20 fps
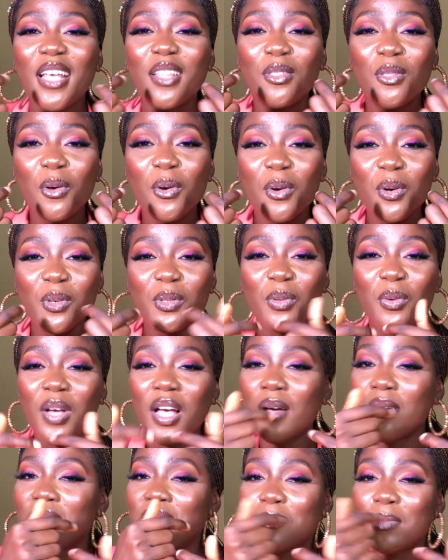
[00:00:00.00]
tongue to
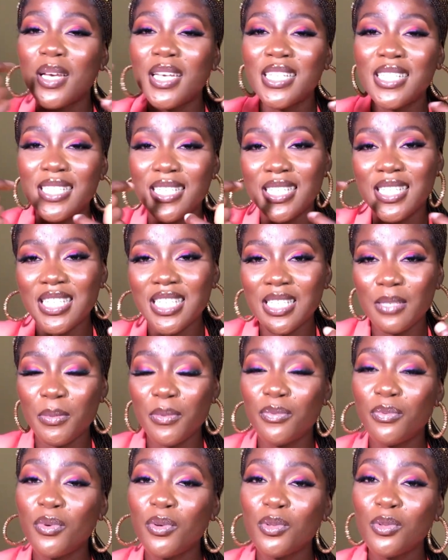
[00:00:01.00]
count my teeth
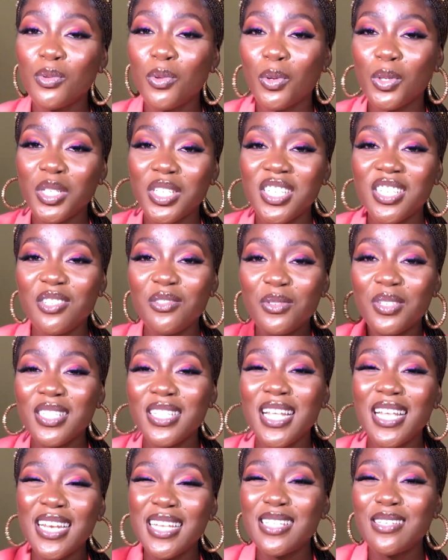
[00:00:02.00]
before using
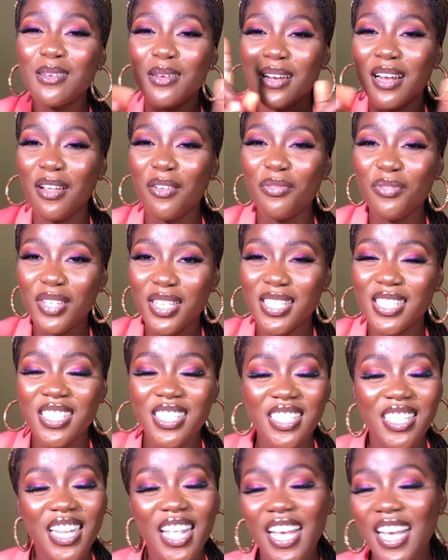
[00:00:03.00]
anything on her face.
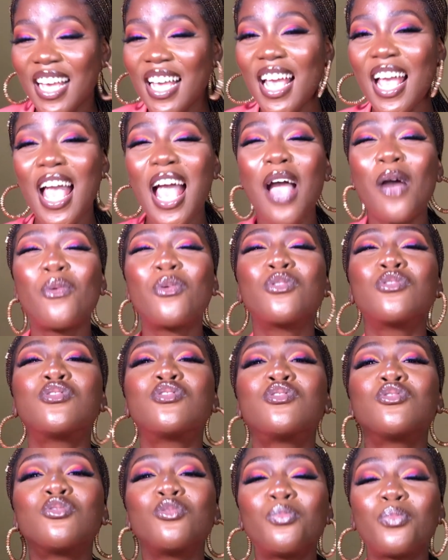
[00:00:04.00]
Like I
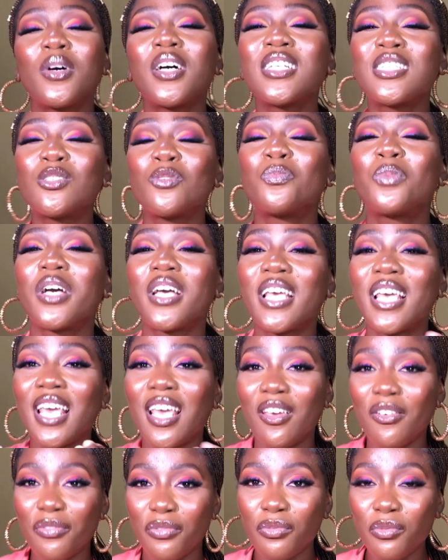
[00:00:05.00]
was super, super
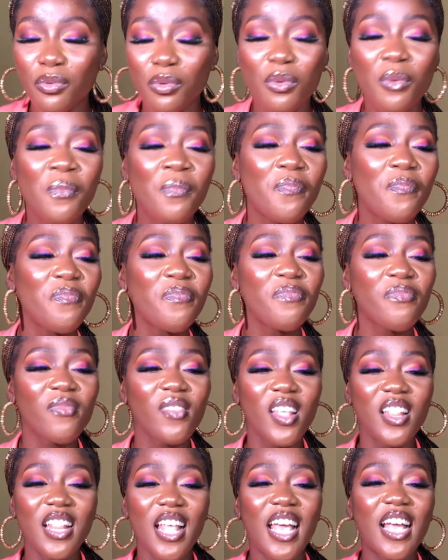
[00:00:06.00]
careful,
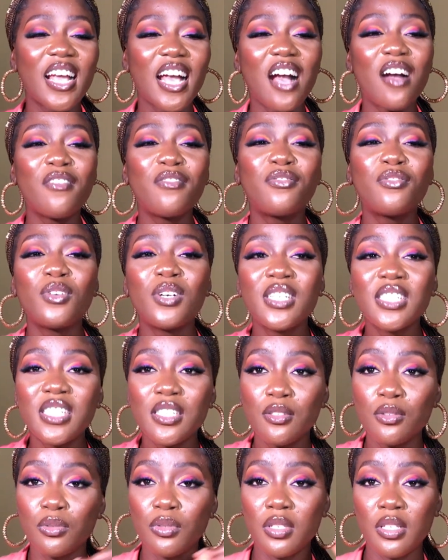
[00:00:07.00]
like
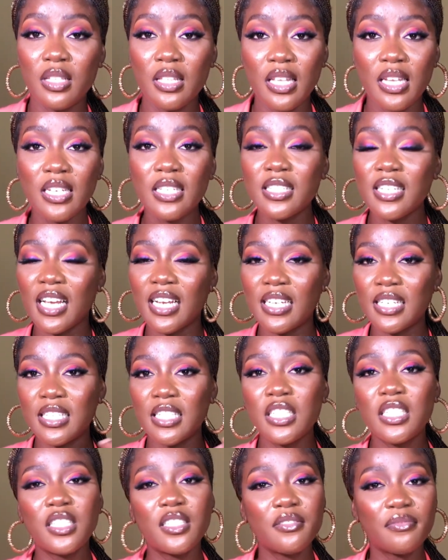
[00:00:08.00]
avoiding those things I
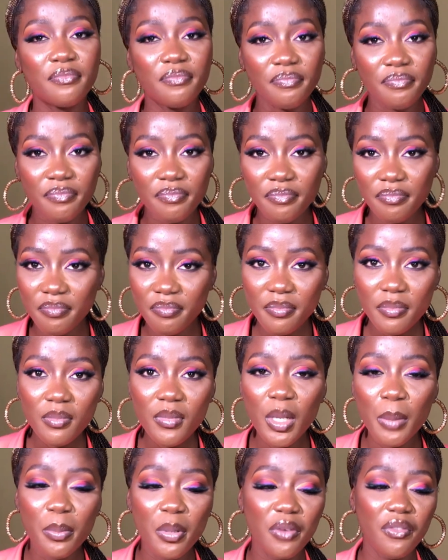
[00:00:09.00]
did
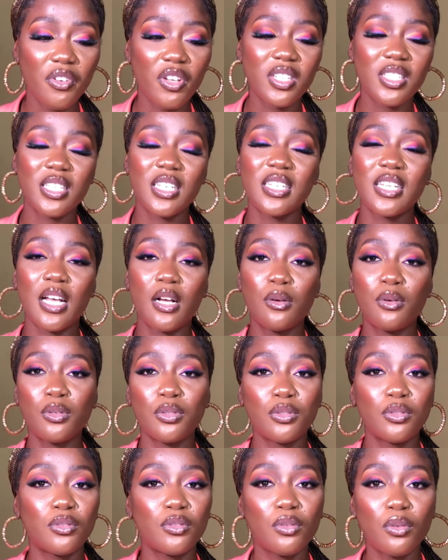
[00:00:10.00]
previously that
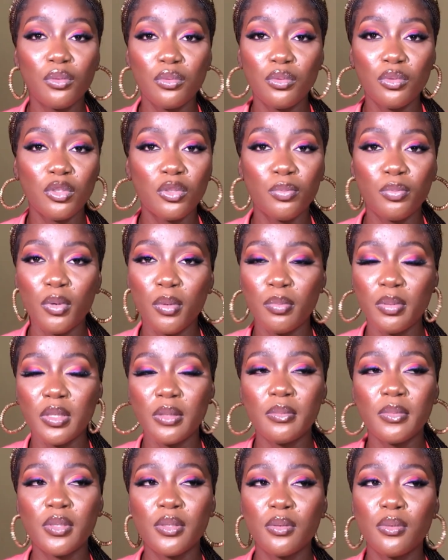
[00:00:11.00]
caused all those
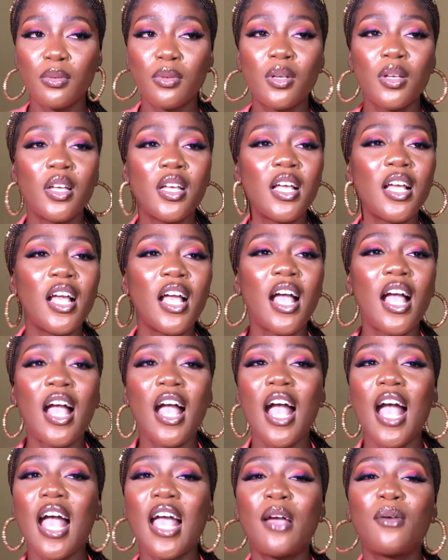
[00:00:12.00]
problems. So
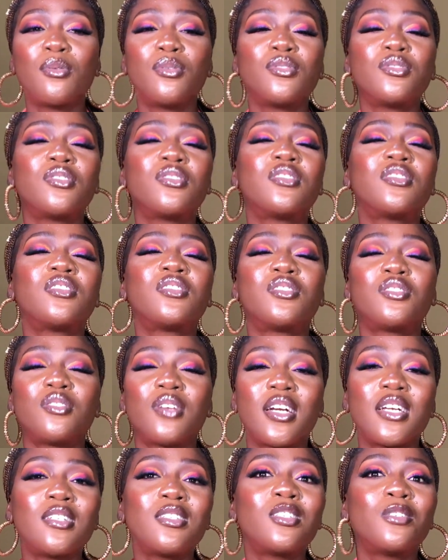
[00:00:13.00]
I was
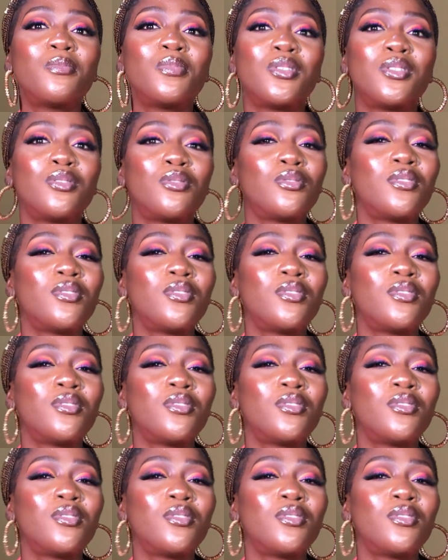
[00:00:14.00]
trying to be